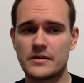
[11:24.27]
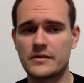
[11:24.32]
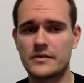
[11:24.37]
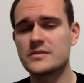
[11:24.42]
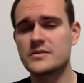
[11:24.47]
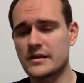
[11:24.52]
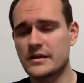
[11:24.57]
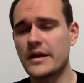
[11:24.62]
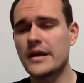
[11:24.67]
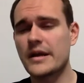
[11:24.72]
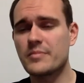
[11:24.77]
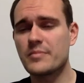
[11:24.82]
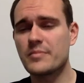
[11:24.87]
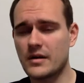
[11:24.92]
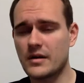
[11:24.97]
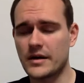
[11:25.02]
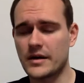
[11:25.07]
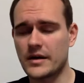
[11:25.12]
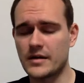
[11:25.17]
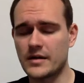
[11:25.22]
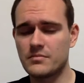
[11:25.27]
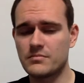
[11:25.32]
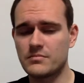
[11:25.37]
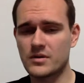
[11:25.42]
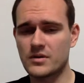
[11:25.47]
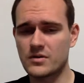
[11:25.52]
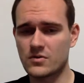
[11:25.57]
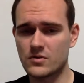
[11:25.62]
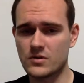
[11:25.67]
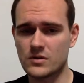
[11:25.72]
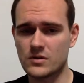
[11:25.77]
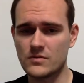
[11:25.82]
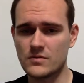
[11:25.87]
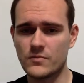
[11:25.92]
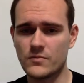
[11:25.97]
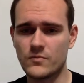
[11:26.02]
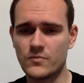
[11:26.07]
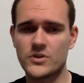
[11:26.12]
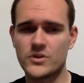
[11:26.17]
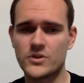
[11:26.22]
an API by
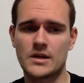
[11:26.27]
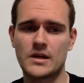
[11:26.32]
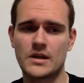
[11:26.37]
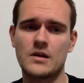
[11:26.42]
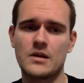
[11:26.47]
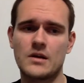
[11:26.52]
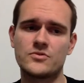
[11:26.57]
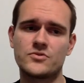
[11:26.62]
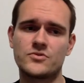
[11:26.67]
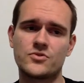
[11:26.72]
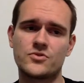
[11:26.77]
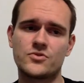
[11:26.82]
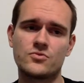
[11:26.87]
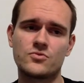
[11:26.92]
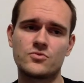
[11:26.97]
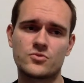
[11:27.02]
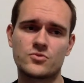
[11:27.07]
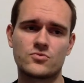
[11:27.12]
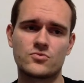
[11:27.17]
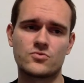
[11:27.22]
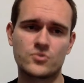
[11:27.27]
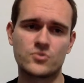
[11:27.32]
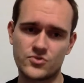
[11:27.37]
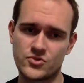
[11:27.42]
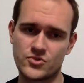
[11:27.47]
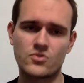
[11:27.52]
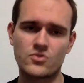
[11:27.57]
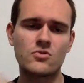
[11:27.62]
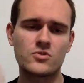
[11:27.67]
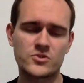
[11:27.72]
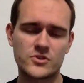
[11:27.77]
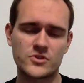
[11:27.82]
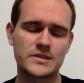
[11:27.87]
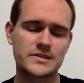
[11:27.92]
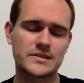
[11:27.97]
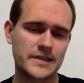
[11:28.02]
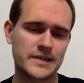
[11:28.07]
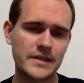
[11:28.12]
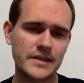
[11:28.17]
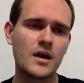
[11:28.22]
Google which allows you to use the Google
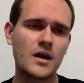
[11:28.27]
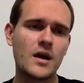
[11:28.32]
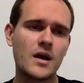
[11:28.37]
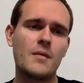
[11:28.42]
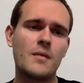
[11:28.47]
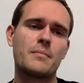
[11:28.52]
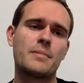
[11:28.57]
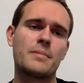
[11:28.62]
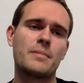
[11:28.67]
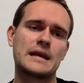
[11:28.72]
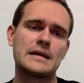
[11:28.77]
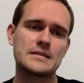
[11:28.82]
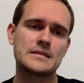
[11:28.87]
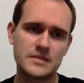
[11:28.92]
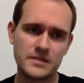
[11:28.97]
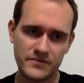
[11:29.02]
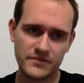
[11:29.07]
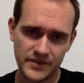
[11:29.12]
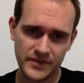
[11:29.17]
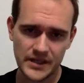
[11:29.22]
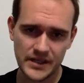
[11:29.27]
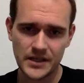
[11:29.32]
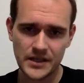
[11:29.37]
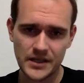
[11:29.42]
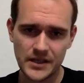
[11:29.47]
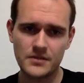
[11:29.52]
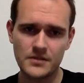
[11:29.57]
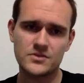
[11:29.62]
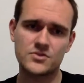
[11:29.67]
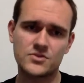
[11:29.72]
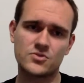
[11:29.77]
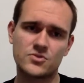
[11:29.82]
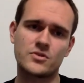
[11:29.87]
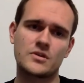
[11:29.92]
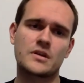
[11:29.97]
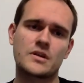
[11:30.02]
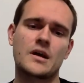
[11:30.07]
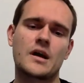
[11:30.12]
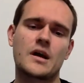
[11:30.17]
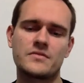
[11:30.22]
Translate plus the wiki, so
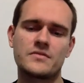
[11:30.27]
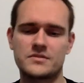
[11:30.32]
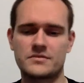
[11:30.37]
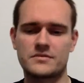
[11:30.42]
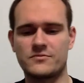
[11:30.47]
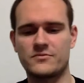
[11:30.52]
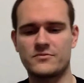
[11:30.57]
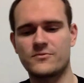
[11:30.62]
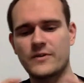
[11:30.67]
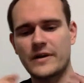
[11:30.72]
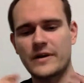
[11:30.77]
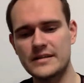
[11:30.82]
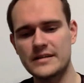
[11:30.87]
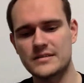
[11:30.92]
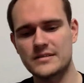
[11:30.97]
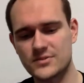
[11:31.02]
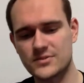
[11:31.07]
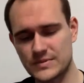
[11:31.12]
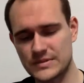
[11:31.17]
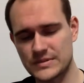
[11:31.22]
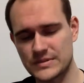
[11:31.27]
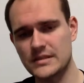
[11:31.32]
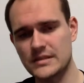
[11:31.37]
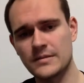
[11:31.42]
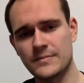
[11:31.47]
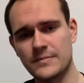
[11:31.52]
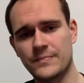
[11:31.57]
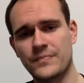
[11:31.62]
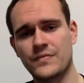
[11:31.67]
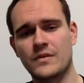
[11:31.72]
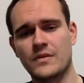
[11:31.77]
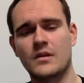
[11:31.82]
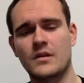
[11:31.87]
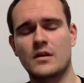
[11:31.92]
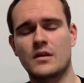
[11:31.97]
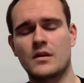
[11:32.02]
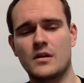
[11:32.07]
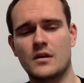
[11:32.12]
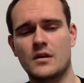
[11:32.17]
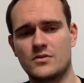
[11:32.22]
you can have some phrases with it.
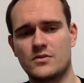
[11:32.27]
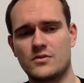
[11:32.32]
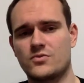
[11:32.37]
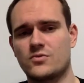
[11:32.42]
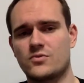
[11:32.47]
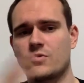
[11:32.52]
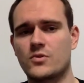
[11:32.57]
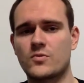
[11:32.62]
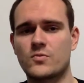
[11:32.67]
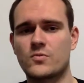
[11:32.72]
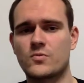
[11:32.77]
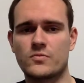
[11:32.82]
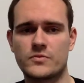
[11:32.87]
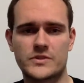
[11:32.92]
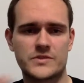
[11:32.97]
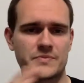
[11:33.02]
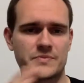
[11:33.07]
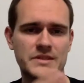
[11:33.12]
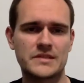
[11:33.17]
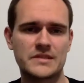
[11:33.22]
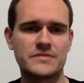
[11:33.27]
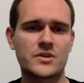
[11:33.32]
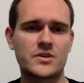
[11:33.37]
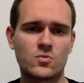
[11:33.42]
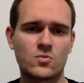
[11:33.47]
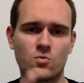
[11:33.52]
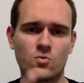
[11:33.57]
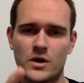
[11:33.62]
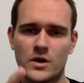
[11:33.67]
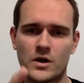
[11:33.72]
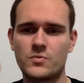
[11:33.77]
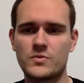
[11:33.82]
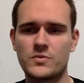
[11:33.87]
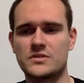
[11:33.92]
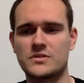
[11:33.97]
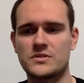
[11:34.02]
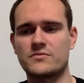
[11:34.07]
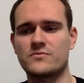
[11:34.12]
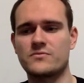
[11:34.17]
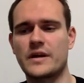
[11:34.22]
So a specific word
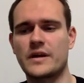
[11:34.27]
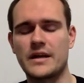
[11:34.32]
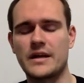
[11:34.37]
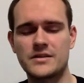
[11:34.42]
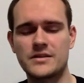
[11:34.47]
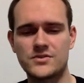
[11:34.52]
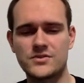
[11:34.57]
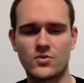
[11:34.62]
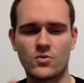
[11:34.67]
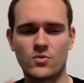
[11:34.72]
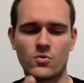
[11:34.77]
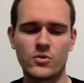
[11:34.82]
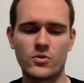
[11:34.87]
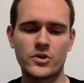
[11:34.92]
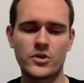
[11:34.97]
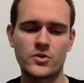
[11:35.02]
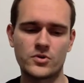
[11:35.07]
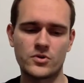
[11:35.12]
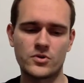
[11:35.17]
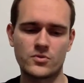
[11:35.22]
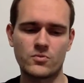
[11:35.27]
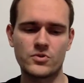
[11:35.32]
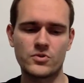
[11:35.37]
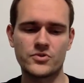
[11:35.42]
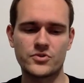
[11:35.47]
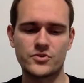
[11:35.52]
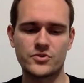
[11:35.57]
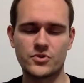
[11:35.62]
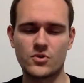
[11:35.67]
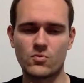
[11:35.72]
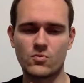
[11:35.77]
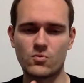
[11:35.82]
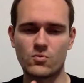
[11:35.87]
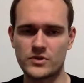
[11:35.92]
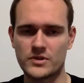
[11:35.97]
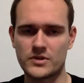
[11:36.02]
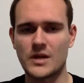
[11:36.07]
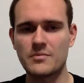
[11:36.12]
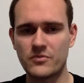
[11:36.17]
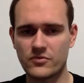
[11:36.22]
with a phrase, or you want to know
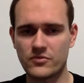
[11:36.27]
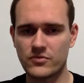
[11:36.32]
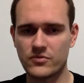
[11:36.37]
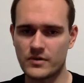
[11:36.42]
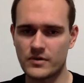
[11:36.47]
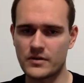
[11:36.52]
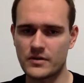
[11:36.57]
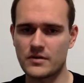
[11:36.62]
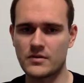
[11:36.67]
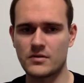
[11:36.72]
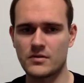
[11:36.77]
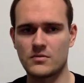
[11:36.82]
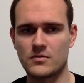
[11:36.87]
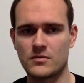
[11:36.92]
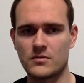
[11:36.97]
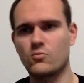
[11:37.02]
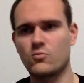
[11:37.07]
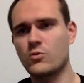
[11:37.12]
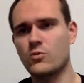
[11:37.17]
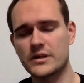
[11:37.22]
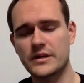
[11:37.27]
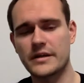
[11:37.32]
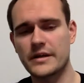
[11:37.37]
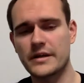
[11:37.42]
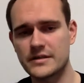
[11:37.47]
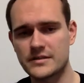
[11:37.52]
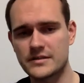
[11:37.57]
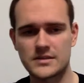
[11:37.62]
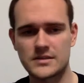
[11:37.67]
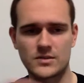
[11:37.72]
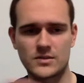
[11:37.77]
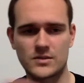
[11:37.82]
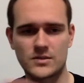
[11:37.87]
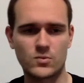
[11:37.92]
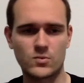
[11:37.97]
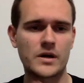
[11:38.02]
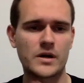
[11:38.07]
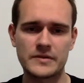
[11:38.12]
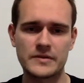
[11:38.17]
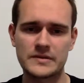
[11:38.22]
what type of word it is. It's a
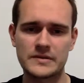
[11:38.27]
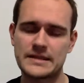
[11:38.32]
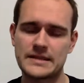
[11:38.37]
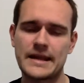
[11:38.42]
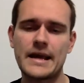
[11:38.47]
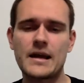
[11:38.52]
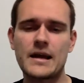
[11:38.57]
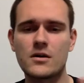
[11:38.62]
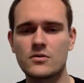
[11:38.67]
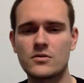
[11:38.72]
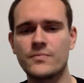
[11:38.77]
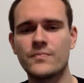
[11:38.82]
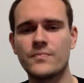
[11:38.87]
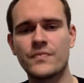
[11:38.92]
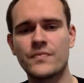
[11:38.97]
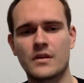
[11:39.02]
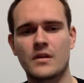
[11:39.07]
verb, it's a noun,